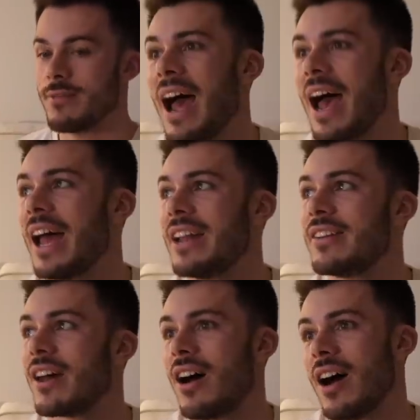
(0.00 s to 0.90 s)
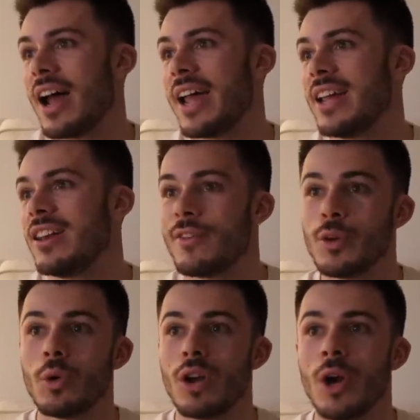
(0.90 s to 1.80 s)
And I love
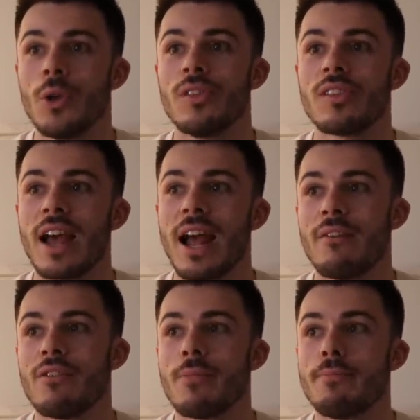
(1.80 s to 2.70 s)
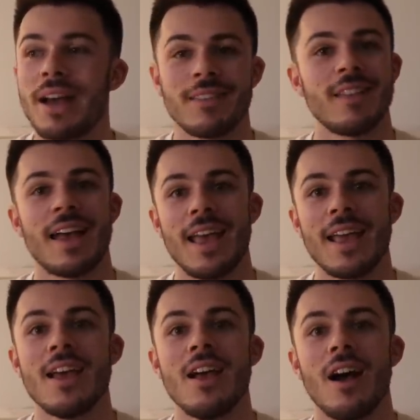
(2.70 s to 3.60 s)
you all loads. Have the best
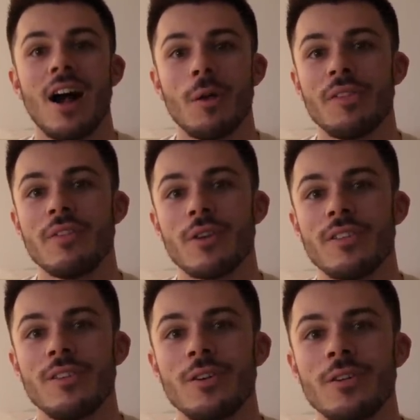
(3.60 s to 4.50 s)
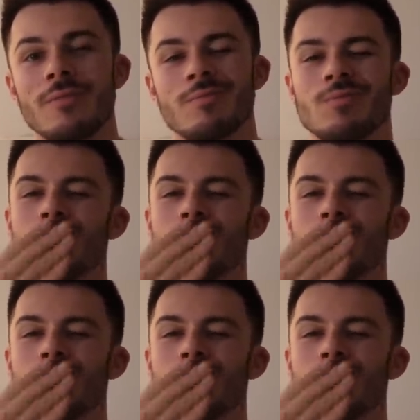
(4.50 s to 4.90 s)
day. I'll see you very soon.